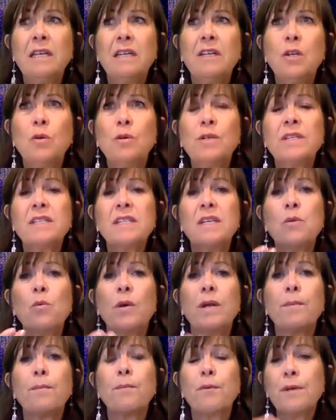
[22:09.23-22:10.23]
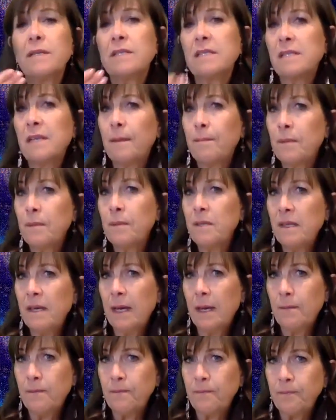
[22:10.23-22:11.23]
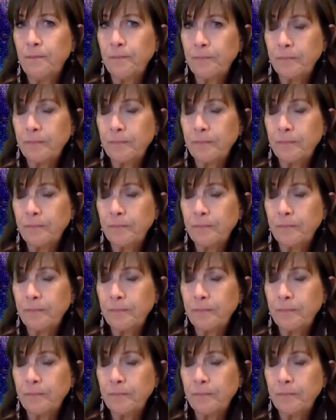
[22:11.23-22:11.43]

noticing what it brings up in them.